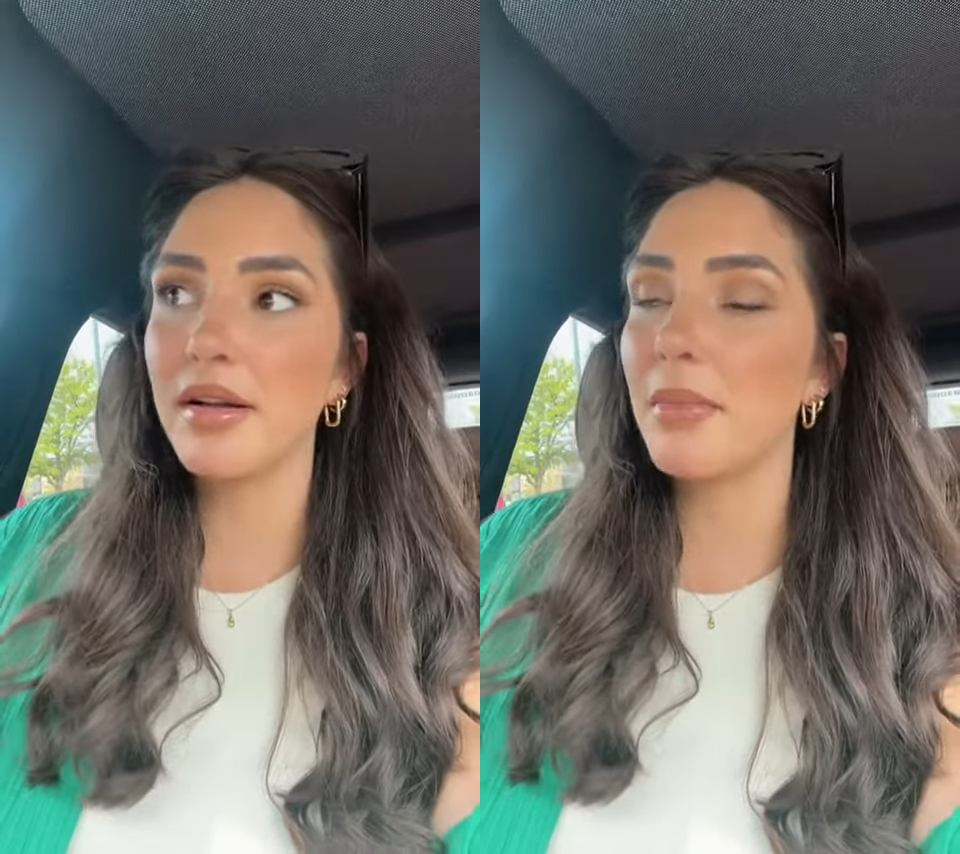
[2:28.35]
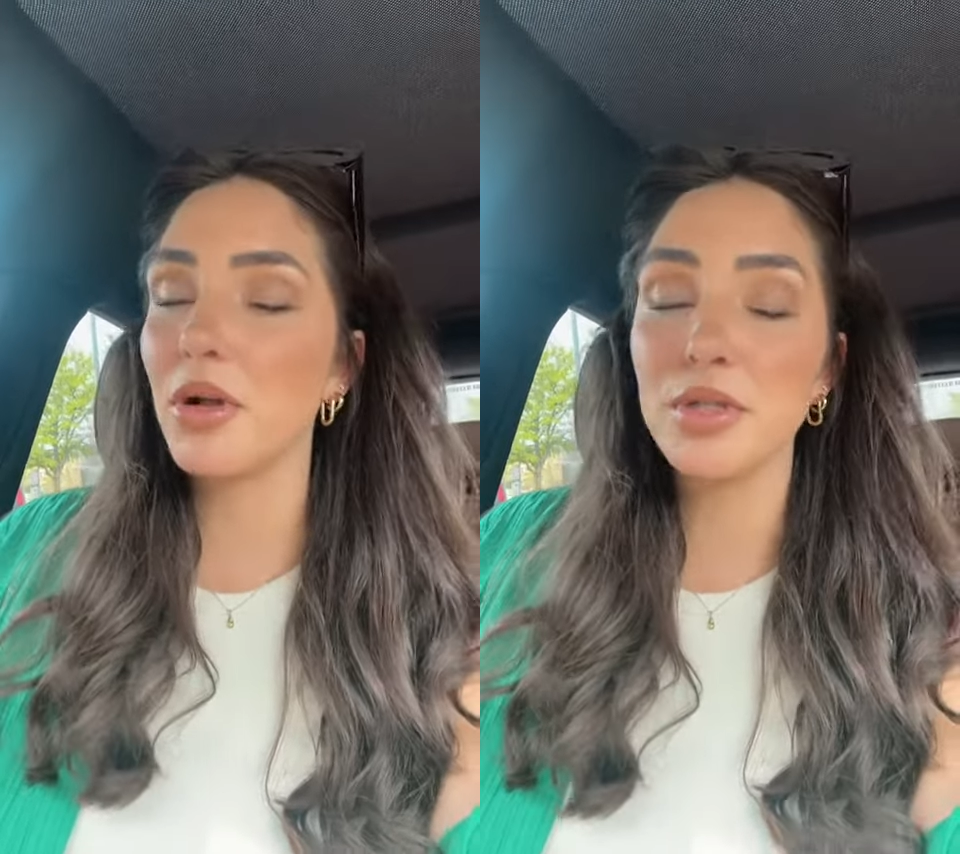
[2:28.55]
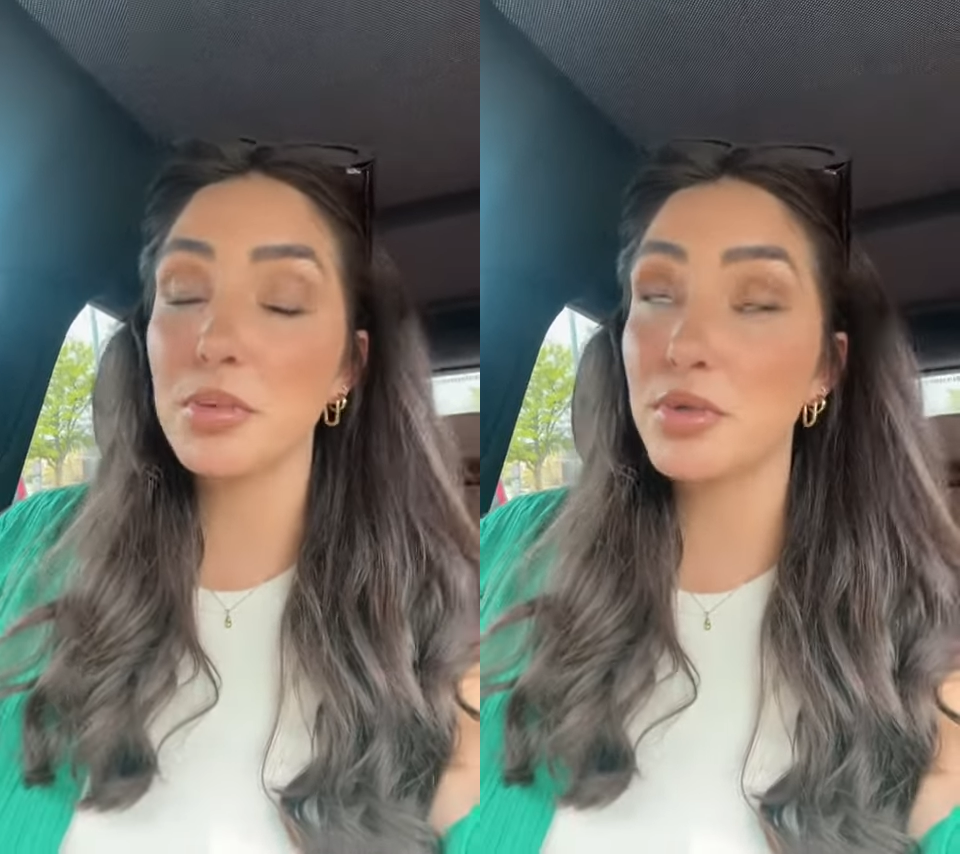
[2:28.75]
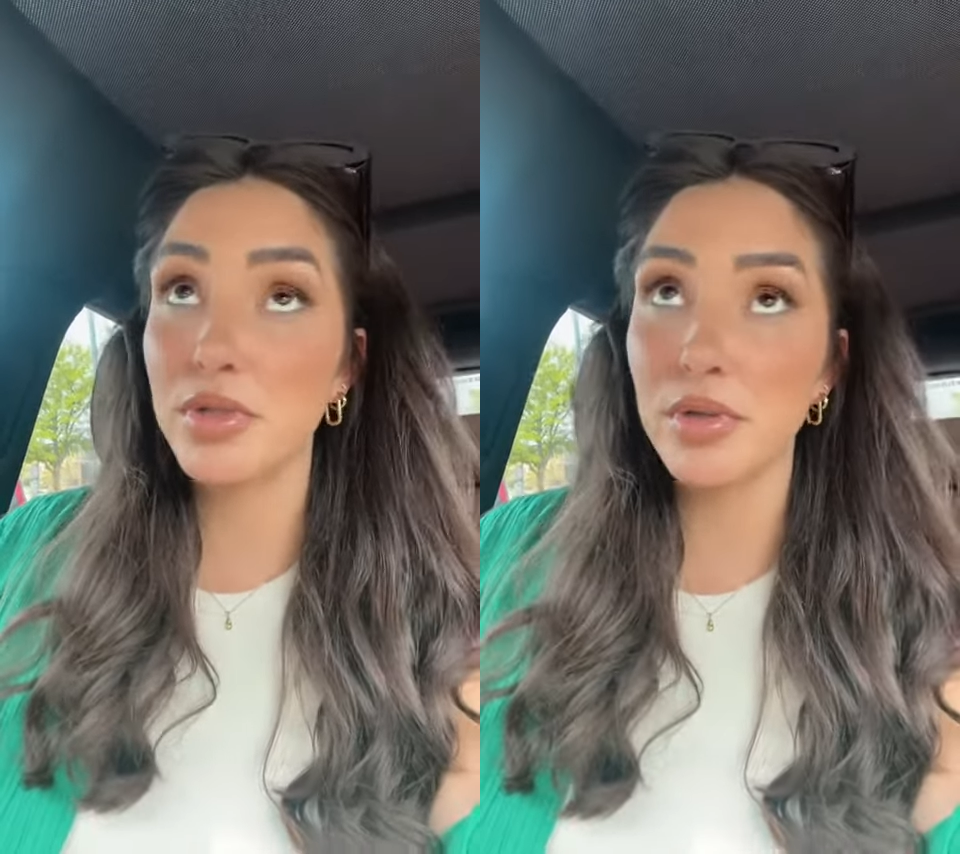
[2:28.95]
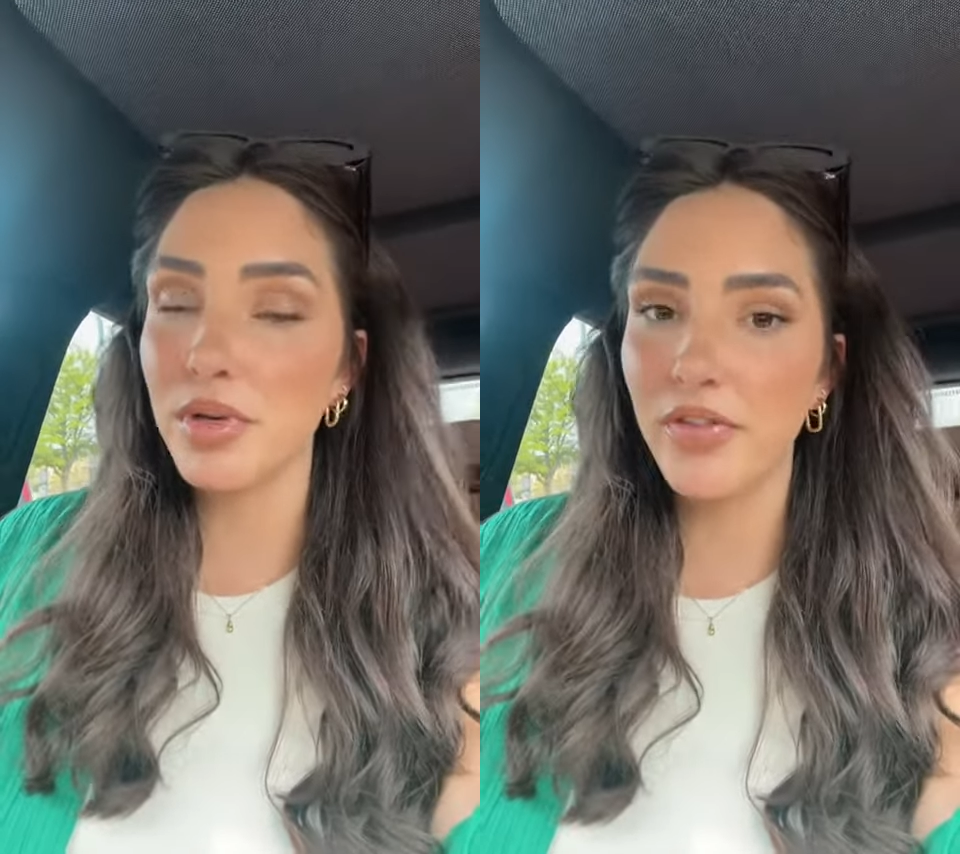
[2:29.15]
a
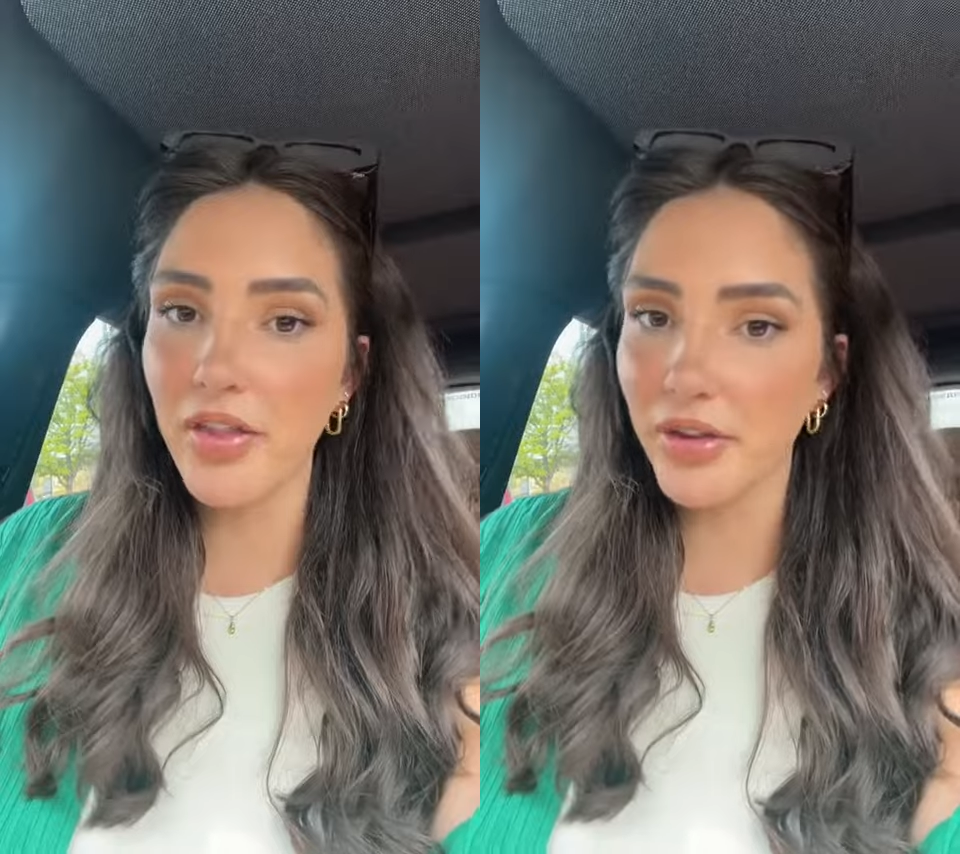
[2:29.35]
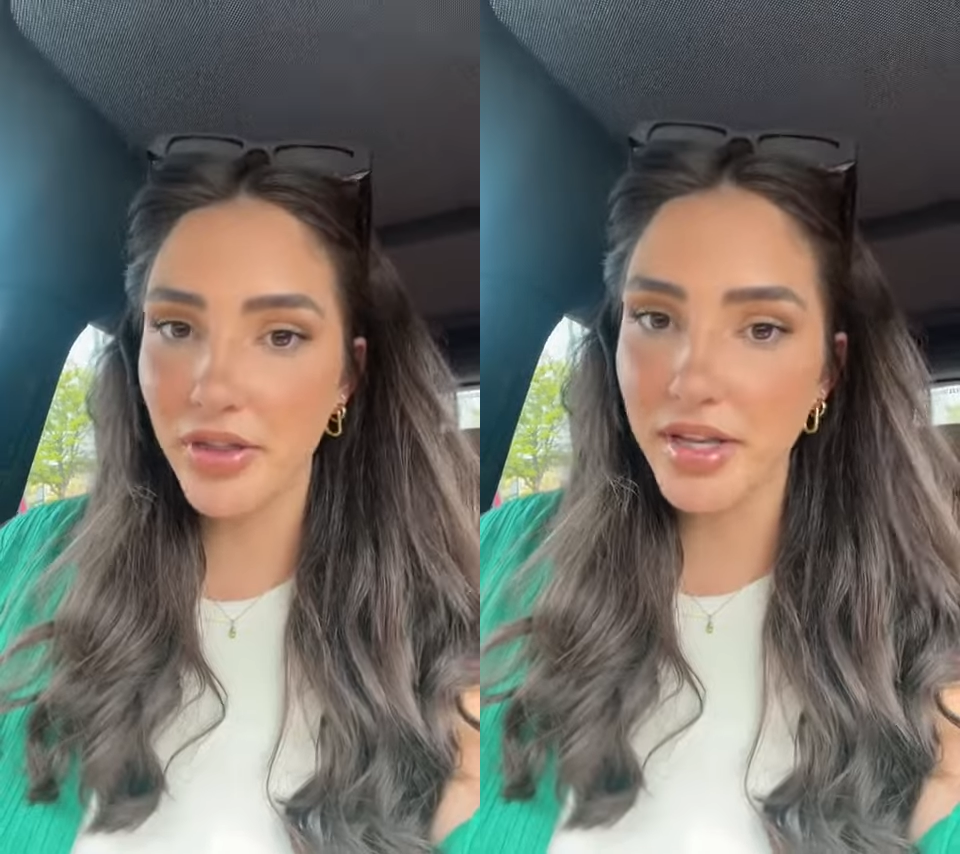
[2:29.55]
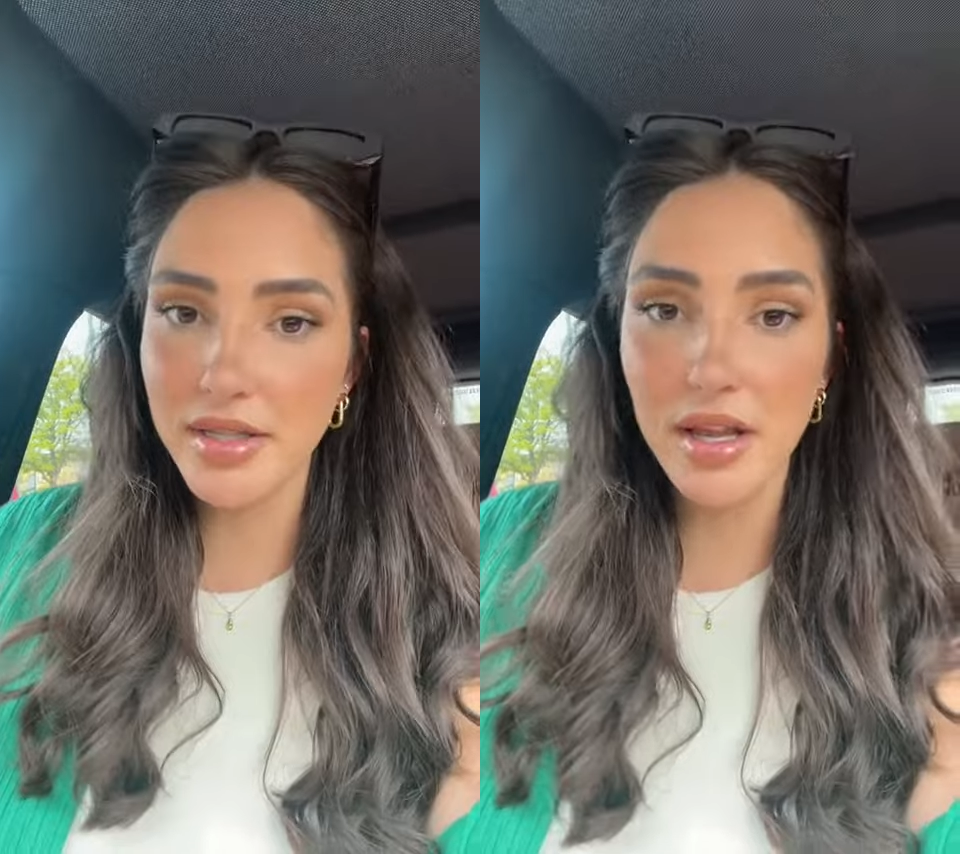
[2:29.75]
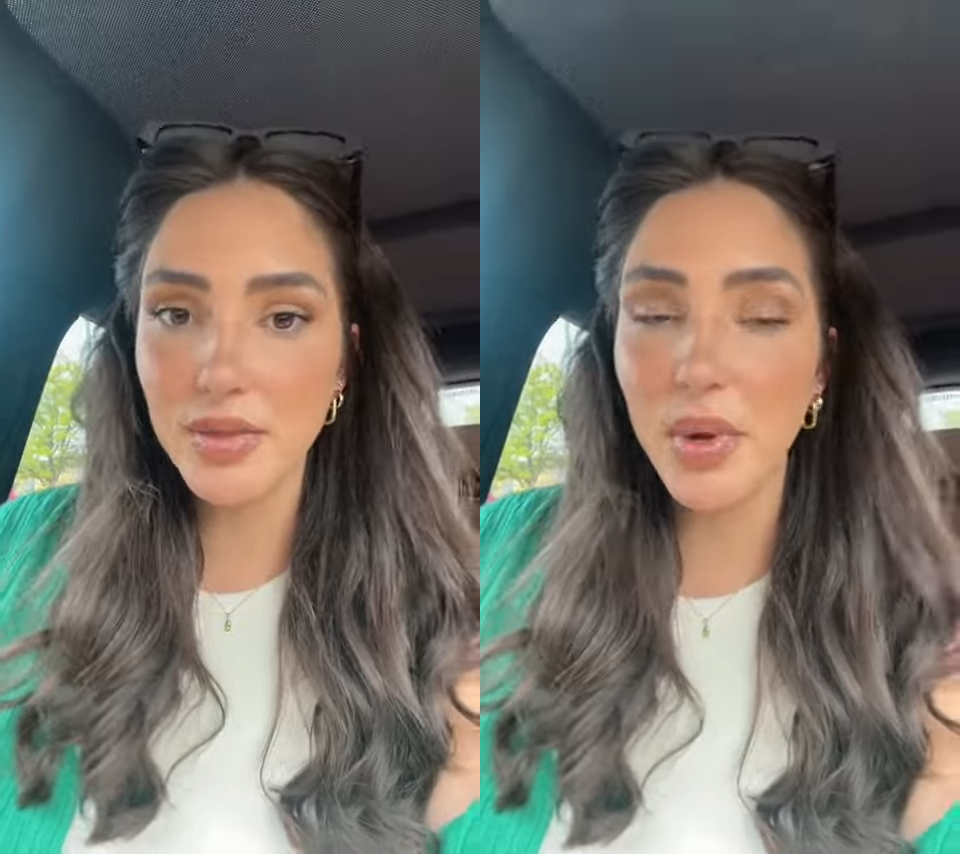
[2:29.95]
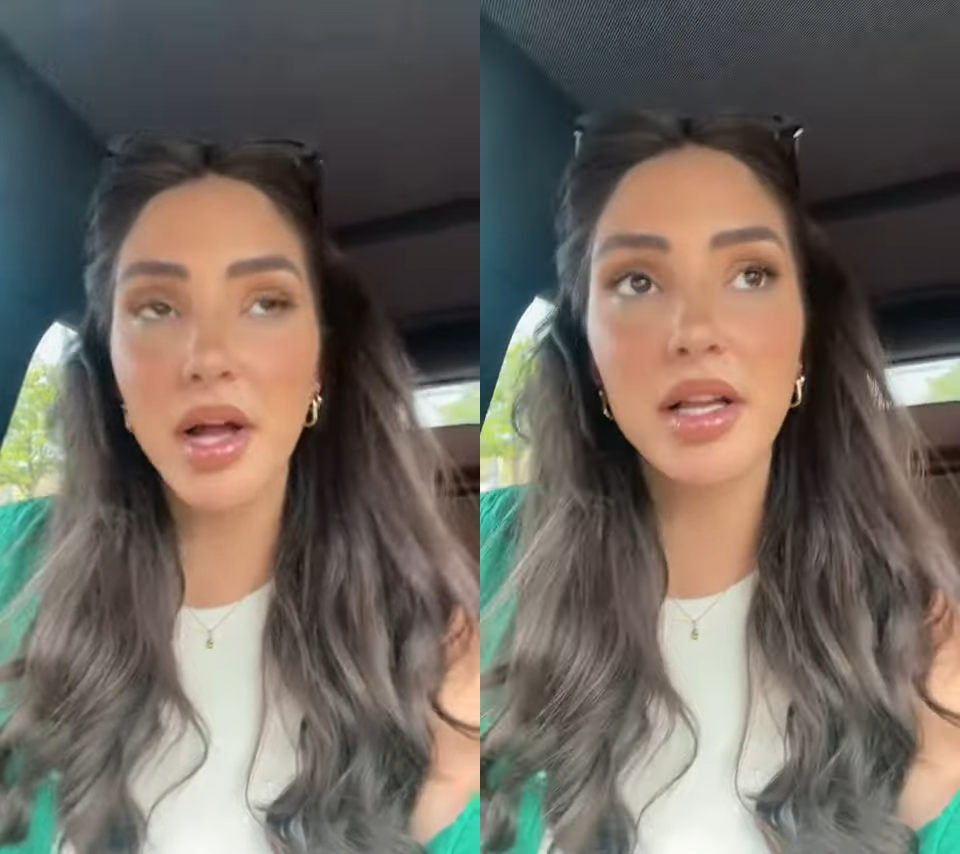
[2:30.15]
multitude of other things
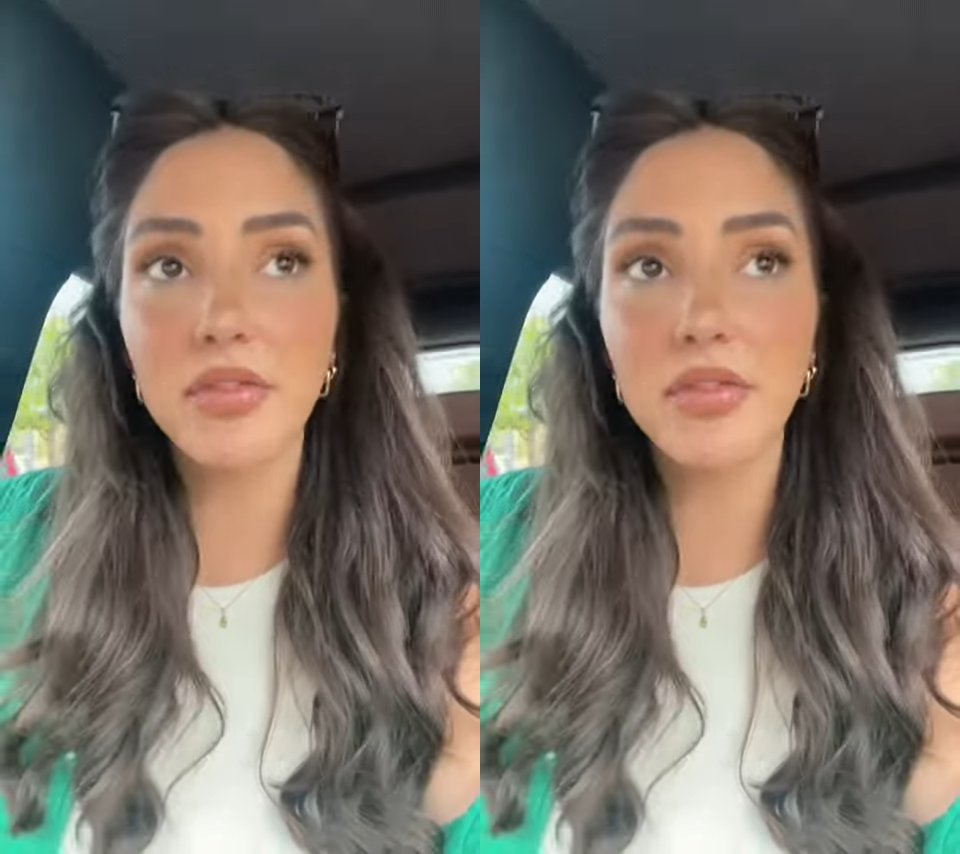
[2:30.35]
as well.